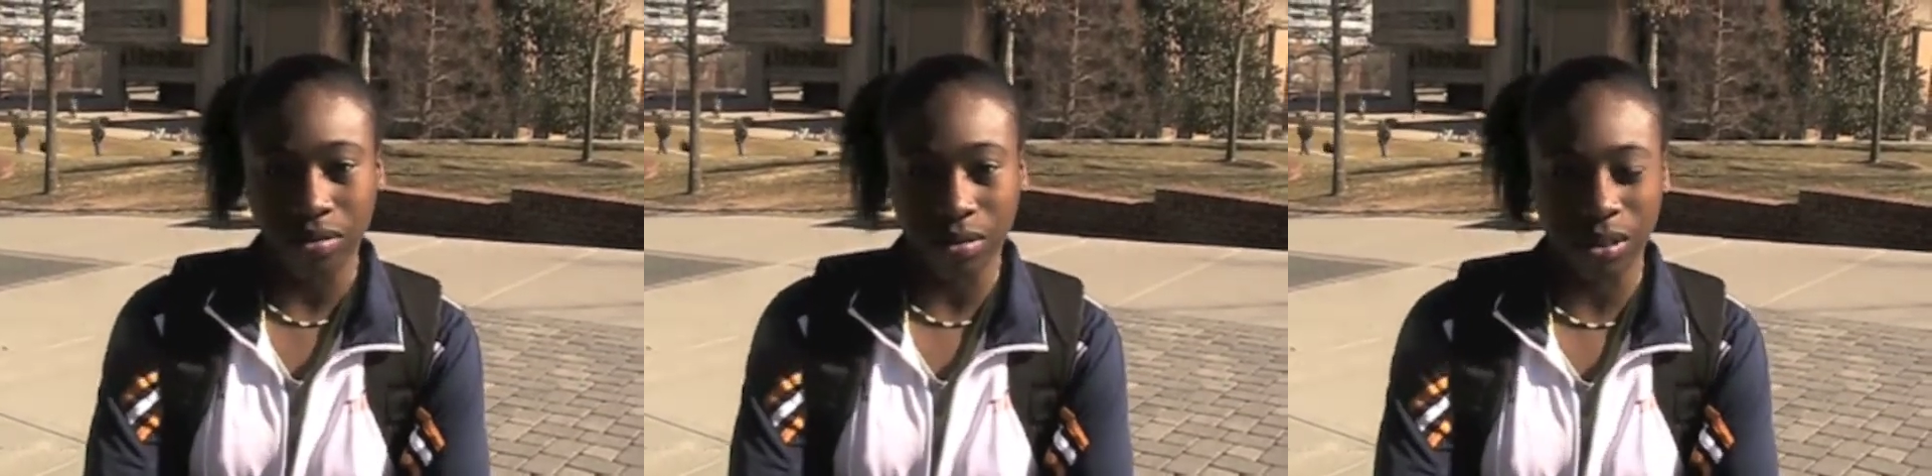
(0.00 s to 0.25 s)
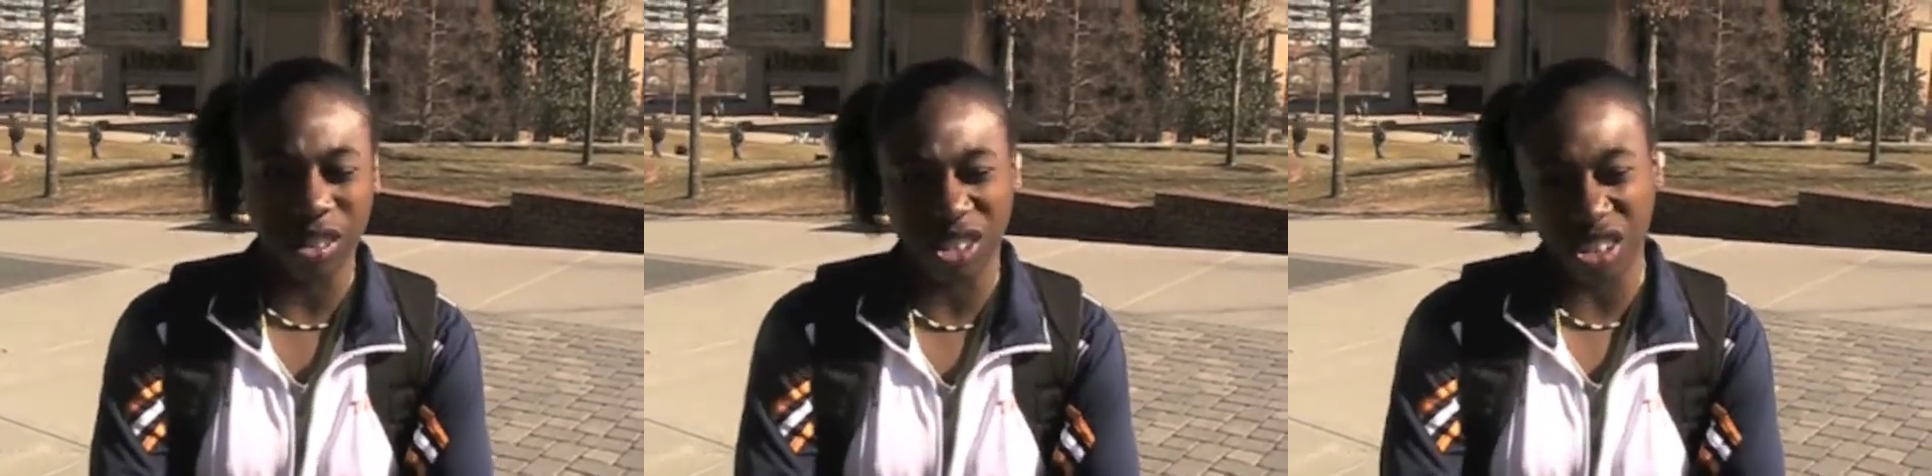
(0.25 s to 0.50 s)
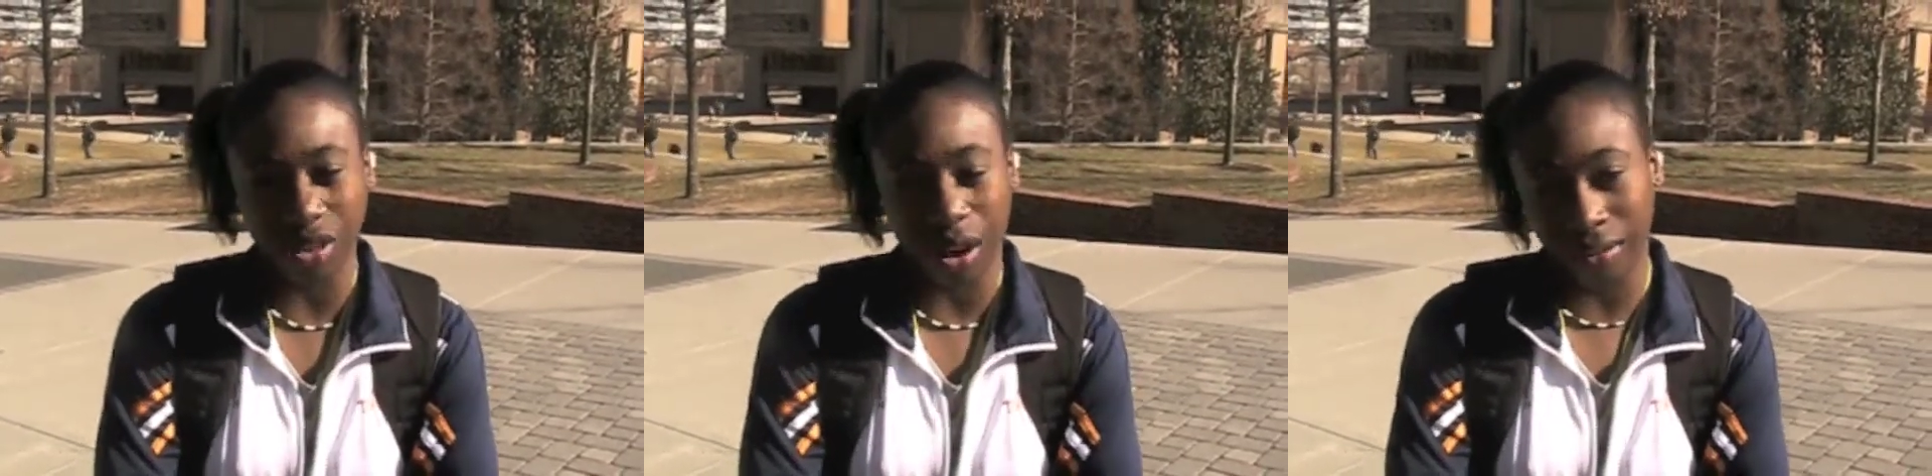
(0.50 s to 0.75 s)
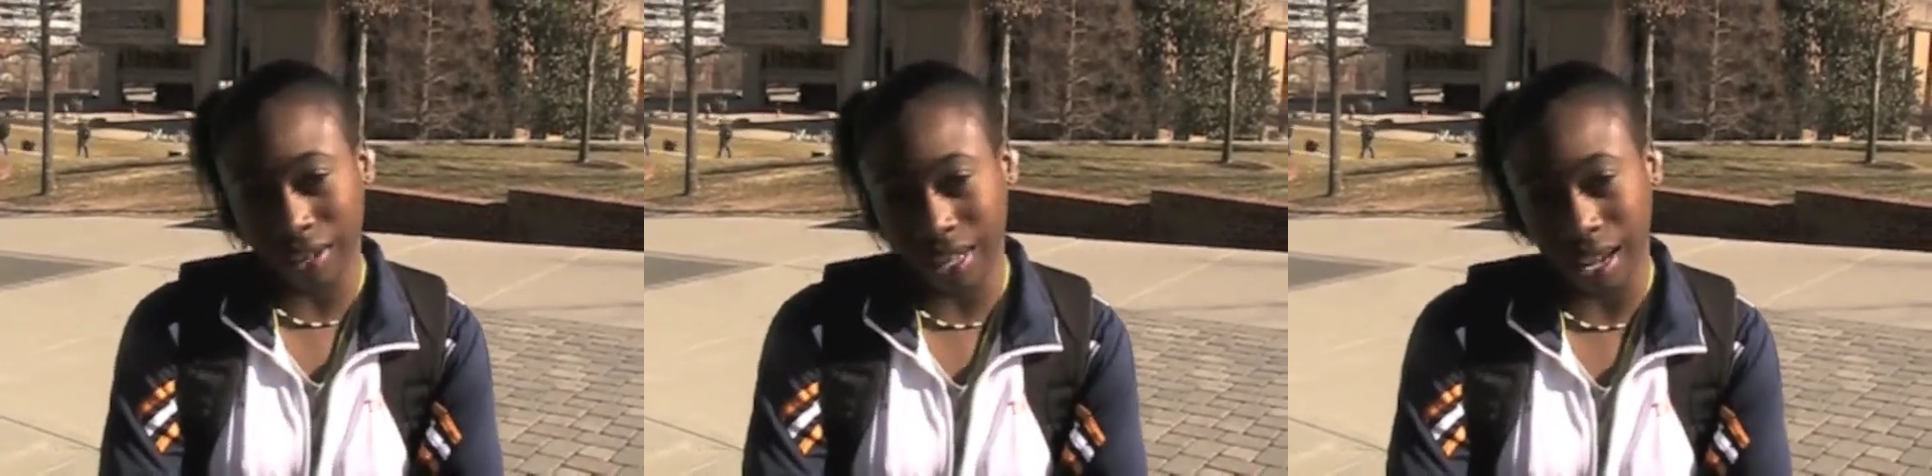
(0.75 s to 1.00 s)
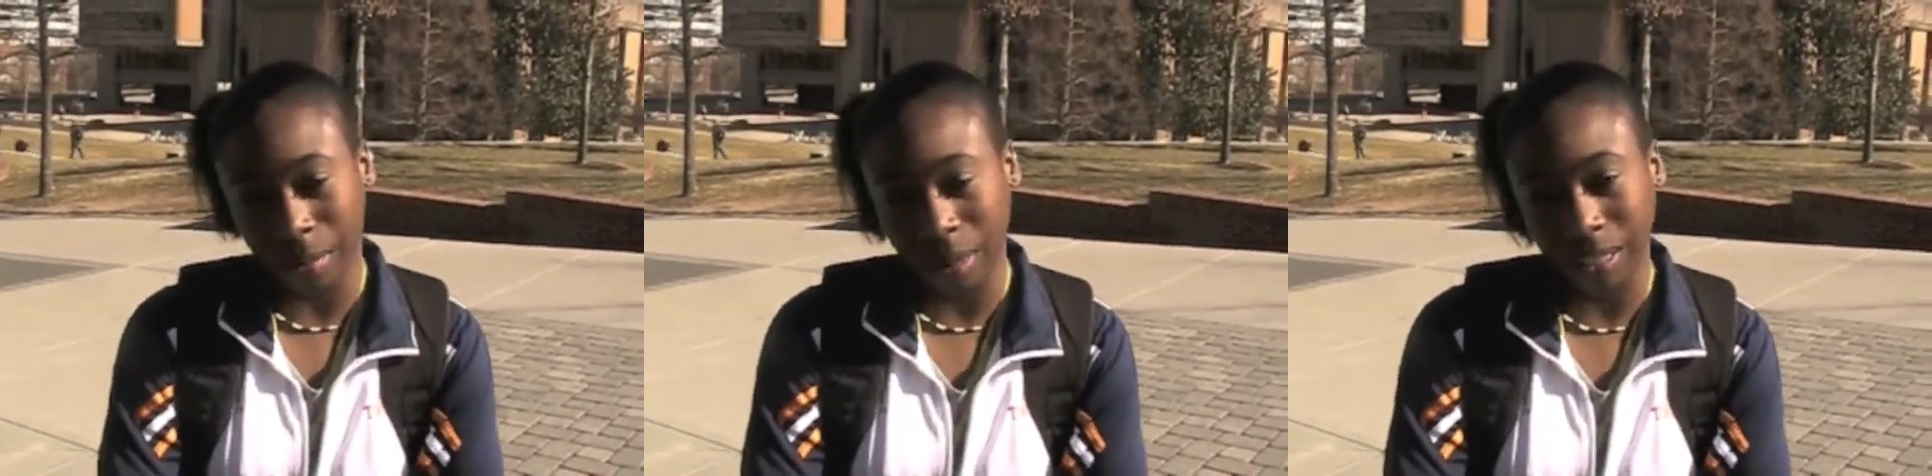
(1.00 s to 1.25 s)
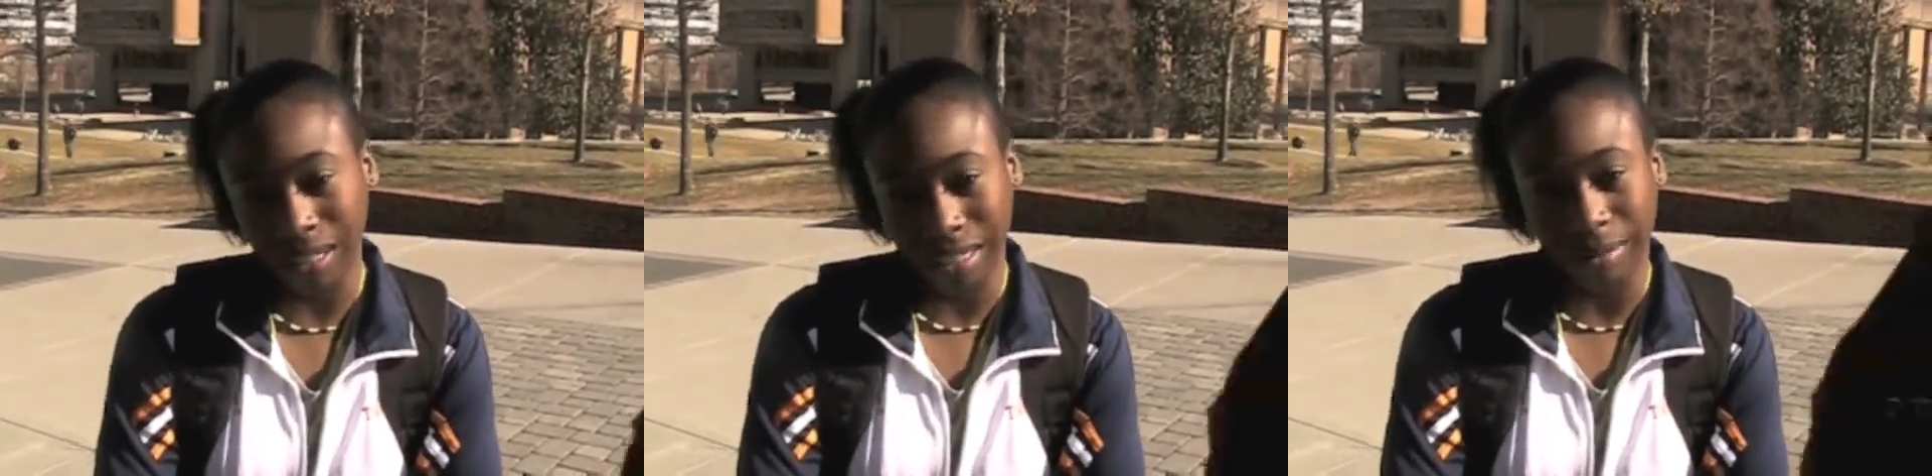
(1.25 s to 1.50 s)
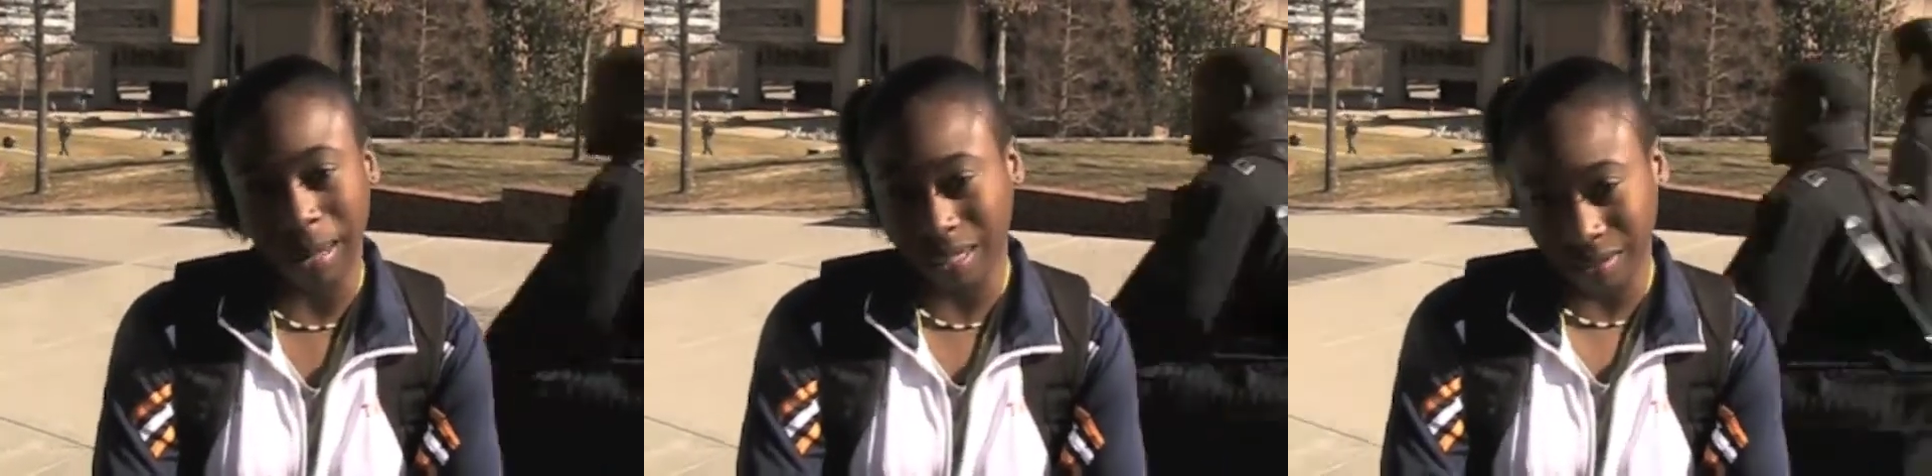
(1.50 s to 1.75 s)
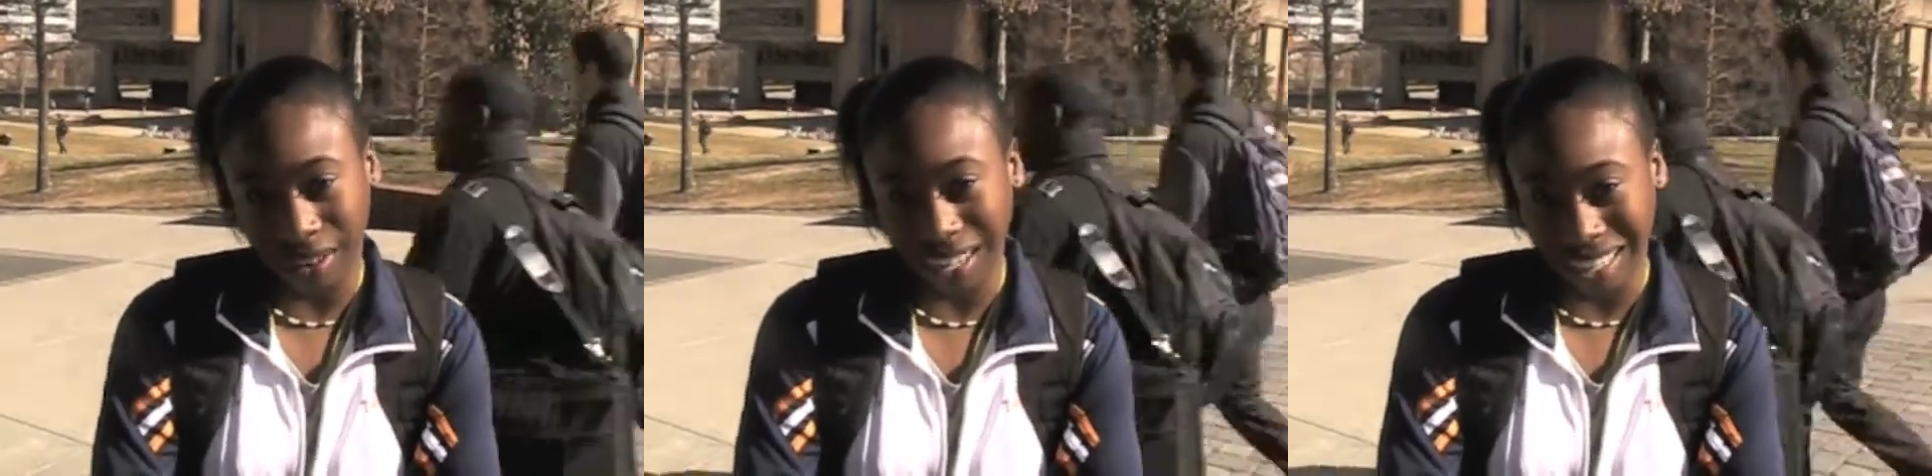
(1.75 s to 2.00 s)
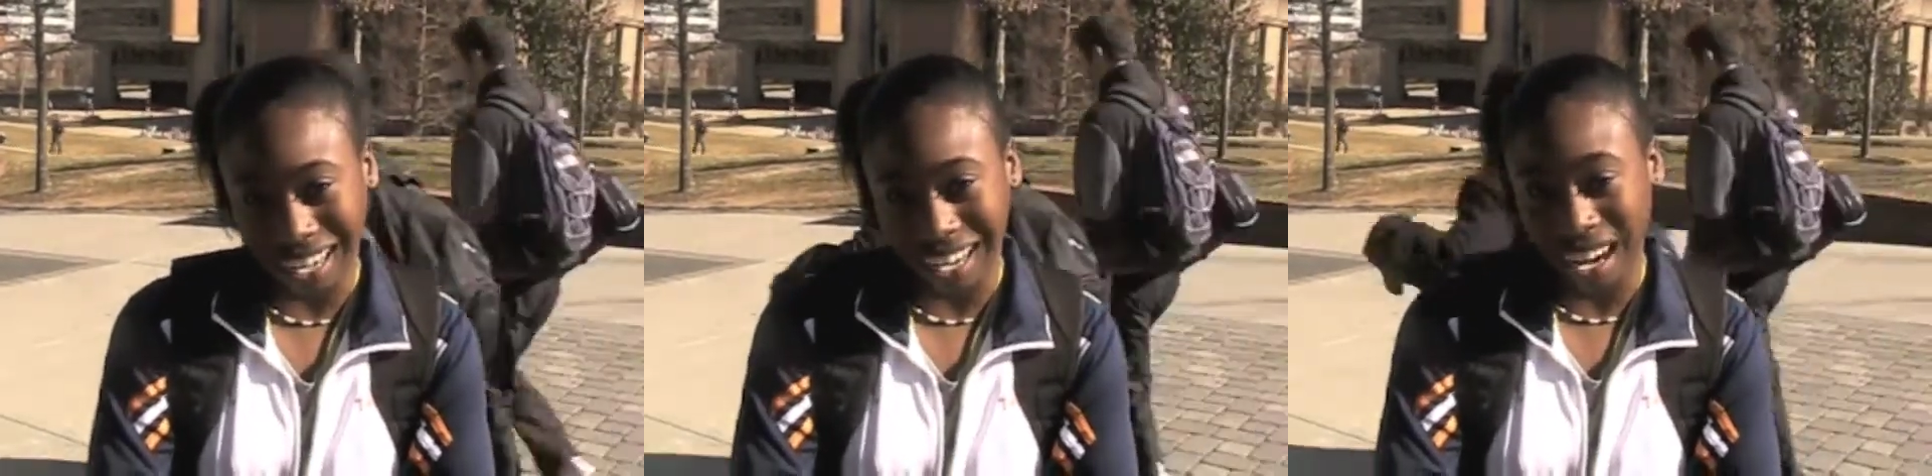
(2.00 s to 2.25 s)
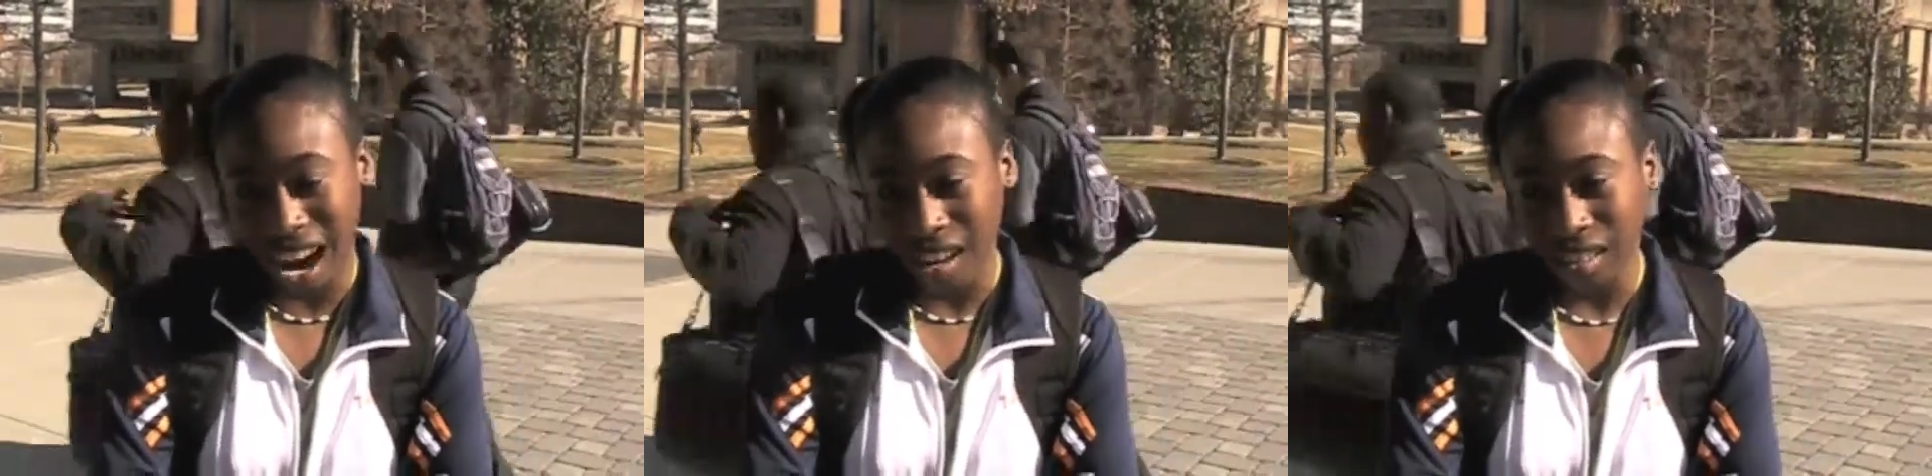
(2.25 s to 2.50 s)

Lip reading: which you should do every day, but just a specified day.